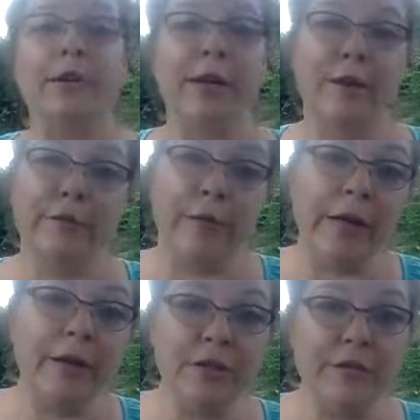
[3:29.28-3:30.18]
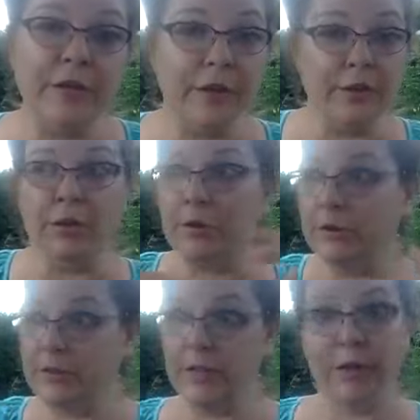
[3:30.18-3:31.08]
layer of your energy field
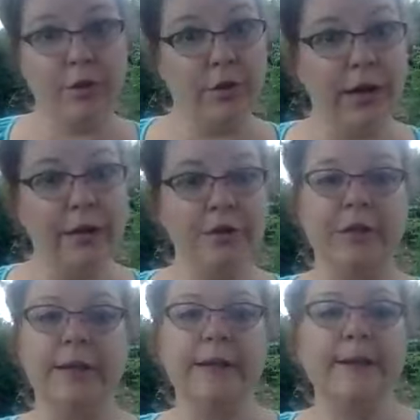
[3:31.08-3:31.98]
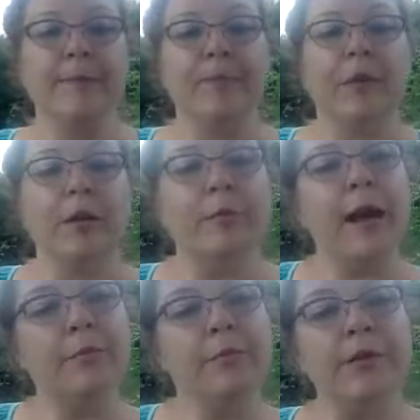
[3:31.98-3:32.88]
holds in your energy. Now, the
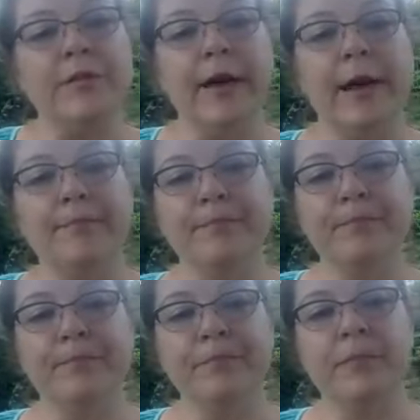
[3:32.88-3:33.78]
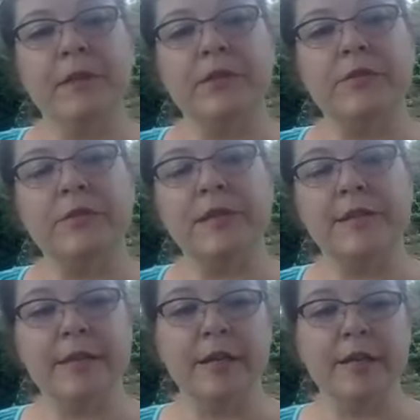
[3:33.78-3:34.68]
problem is that
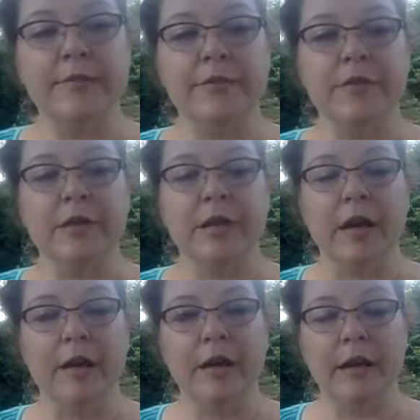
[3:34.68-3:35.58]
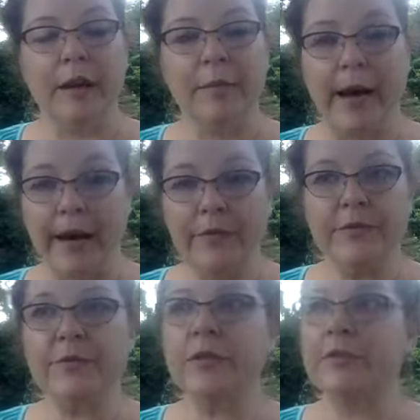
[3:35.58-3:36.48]
sensitives and
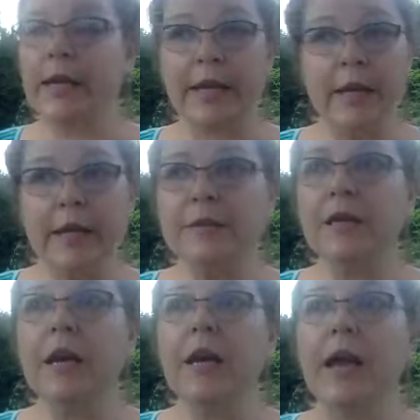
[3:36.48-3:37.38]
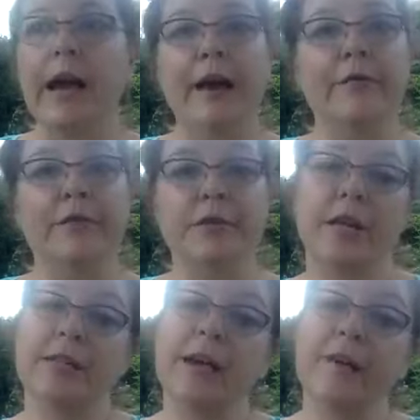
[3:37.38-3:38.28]
empaths, psychics,
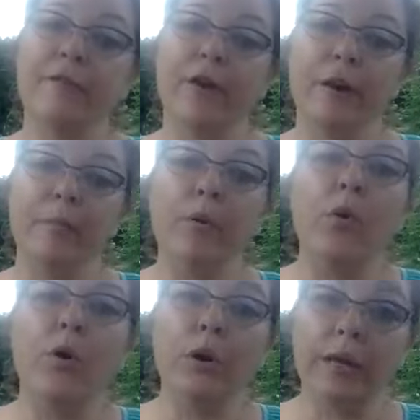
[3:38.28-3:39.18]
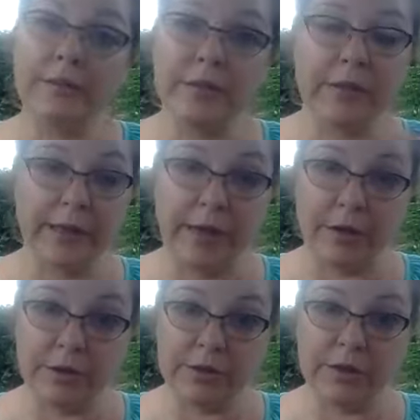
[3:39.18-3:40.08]
tend to have a very porous
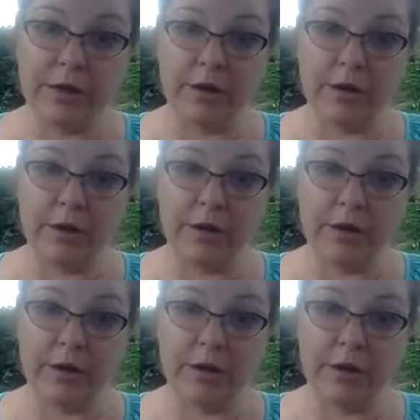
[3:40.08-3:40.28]
layer to